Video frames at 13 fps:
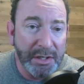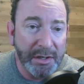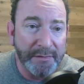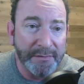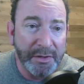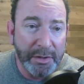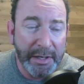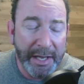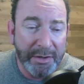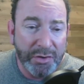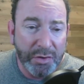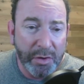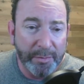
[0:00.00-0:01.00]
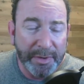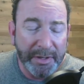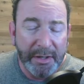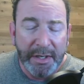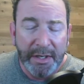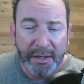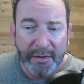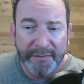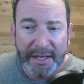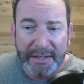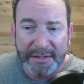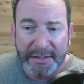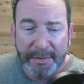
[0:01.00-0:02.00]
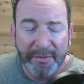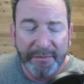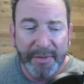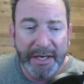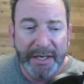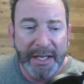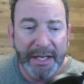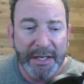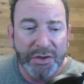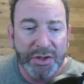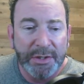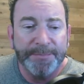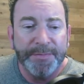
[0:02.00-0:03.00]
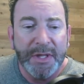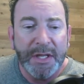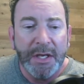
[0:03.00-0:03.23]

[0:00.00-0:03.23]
of gonadotropin, of that type of medication.